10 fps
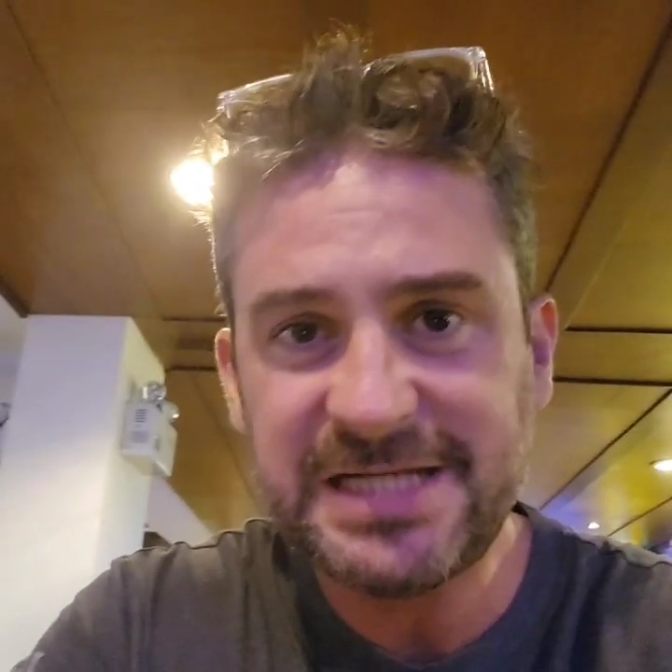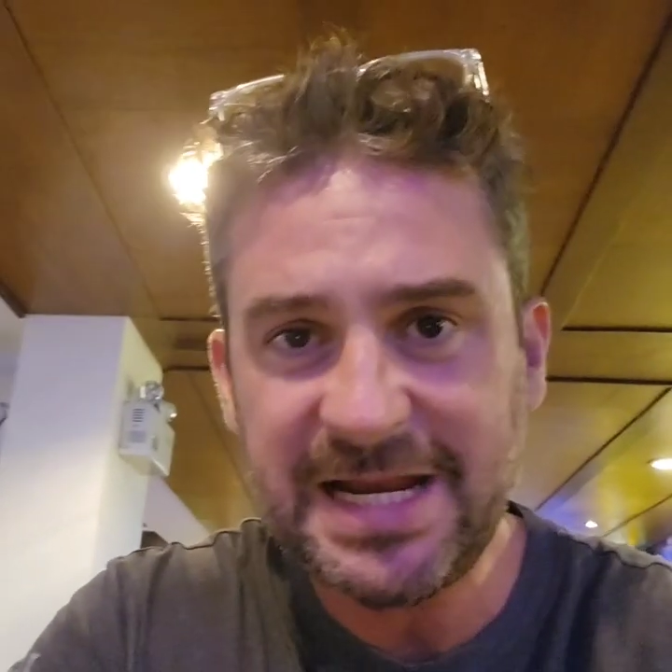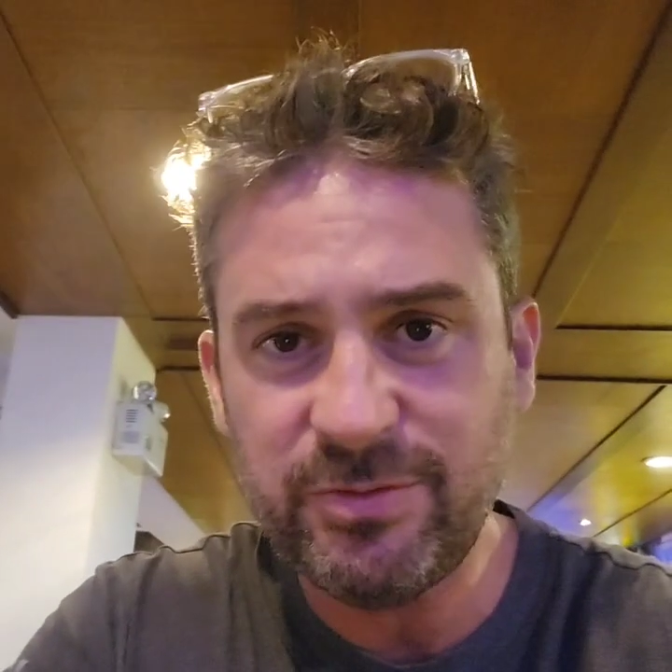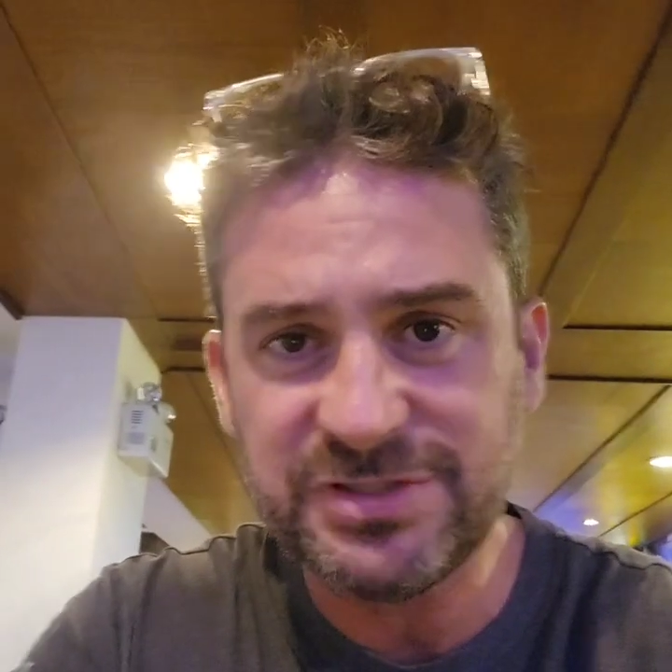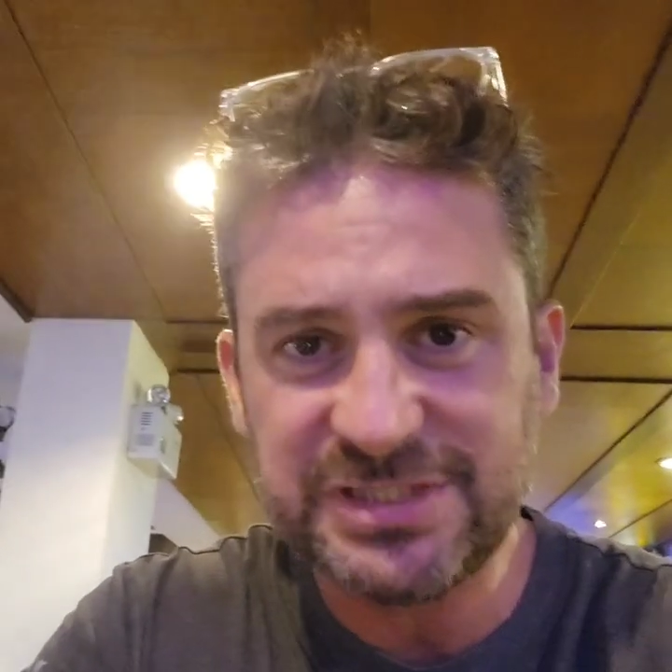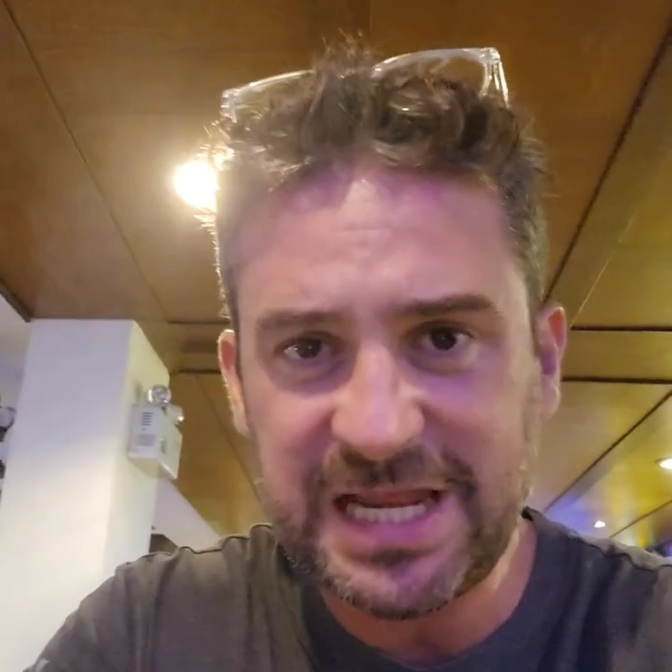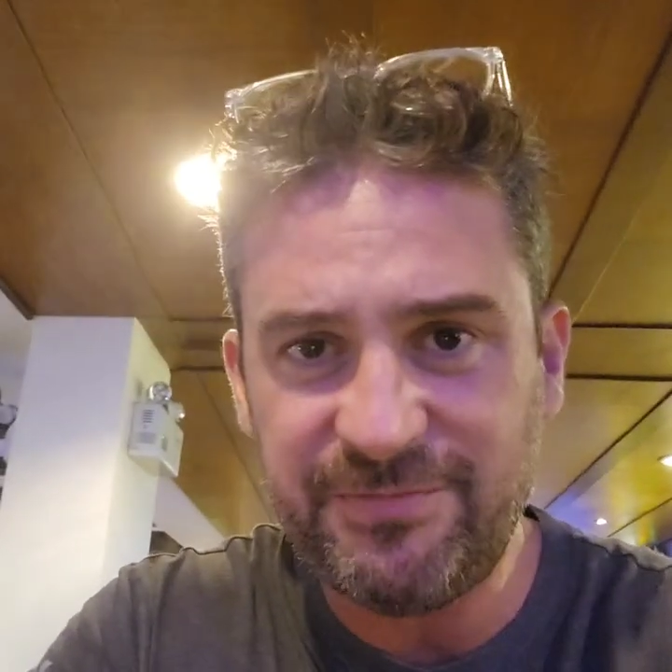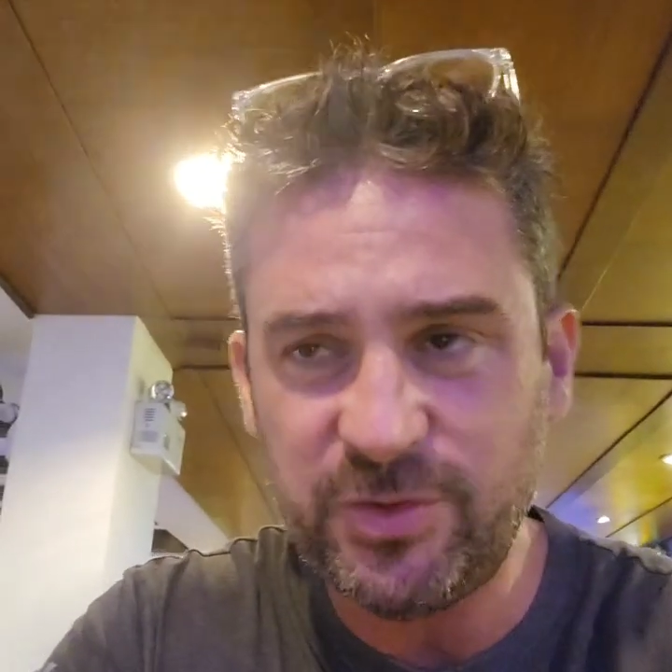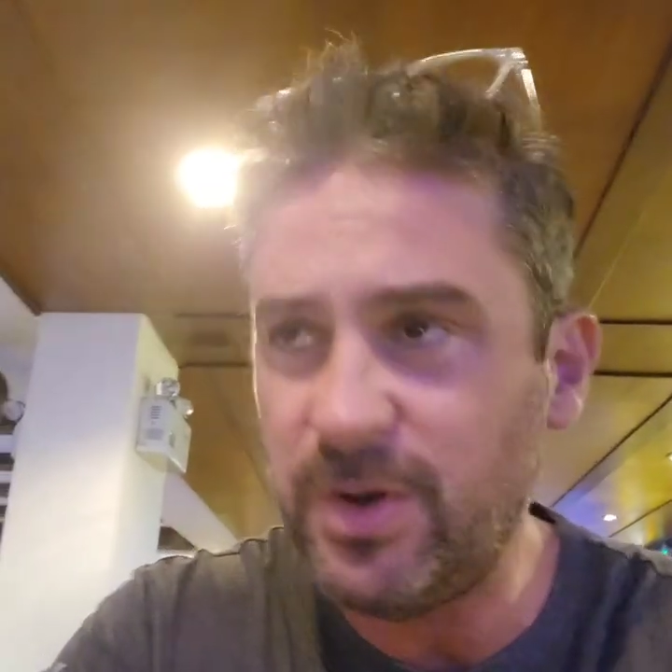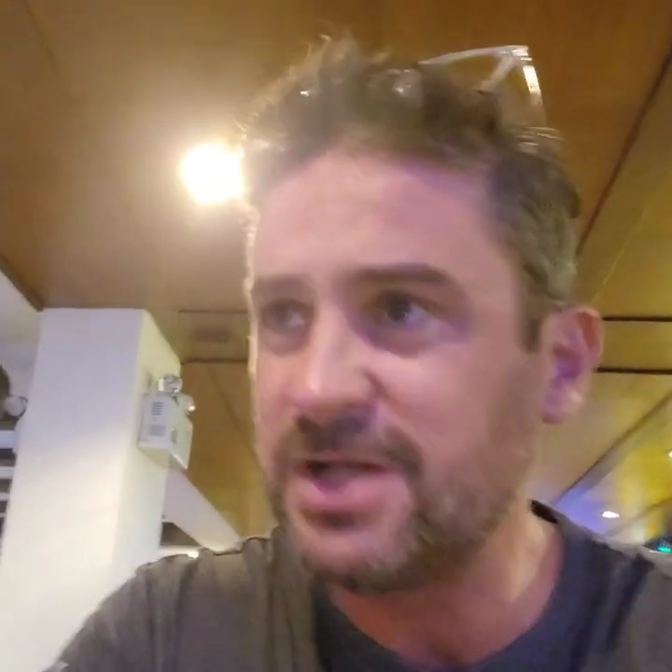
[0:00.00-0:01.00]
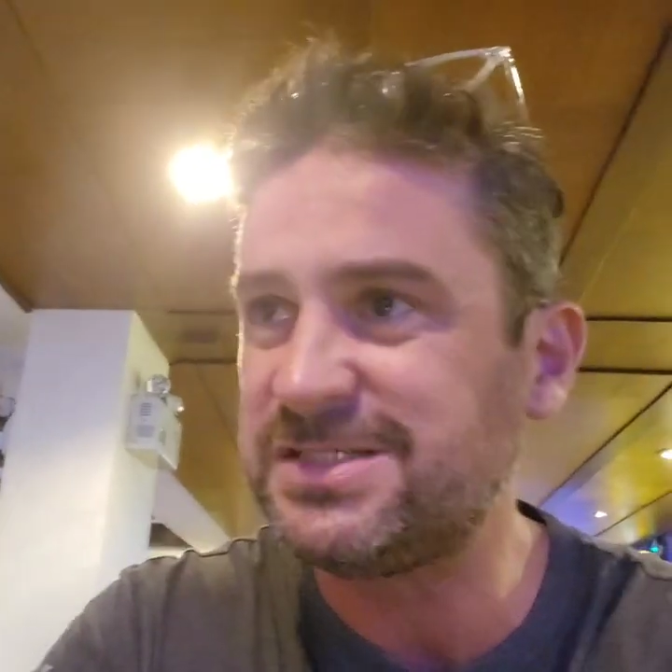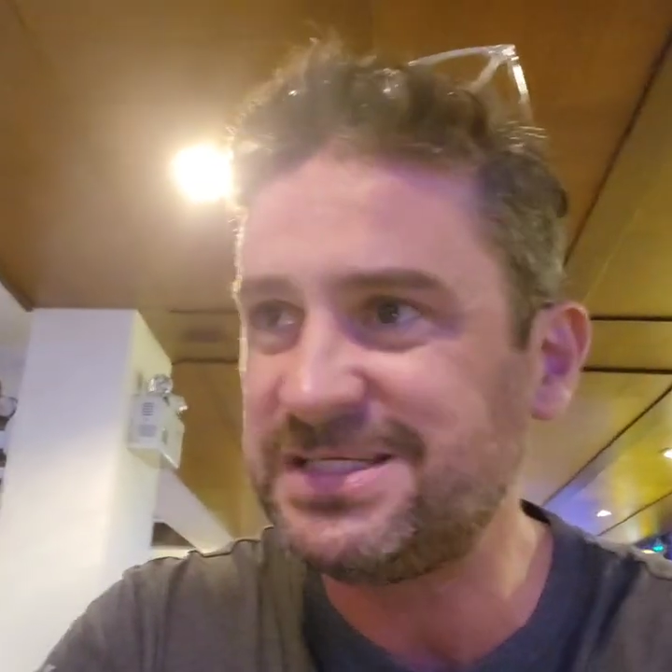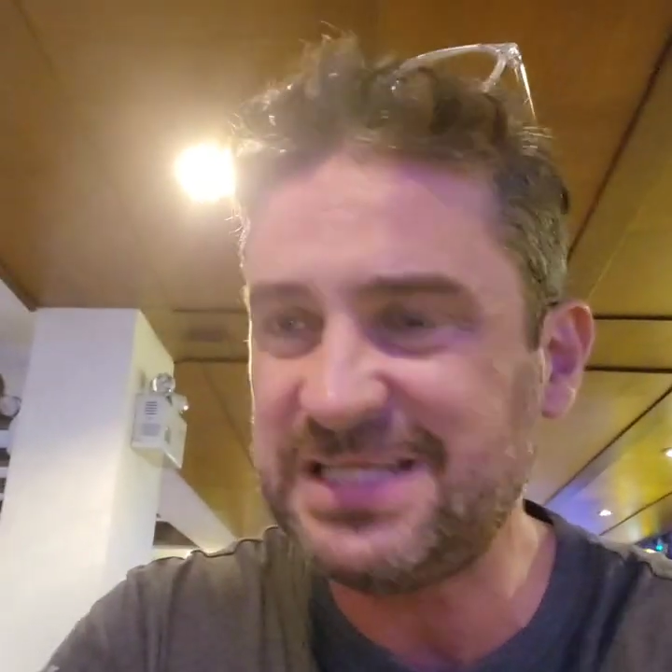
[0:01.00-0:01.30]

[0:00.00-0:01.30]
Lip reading: Danny wants to say a few words.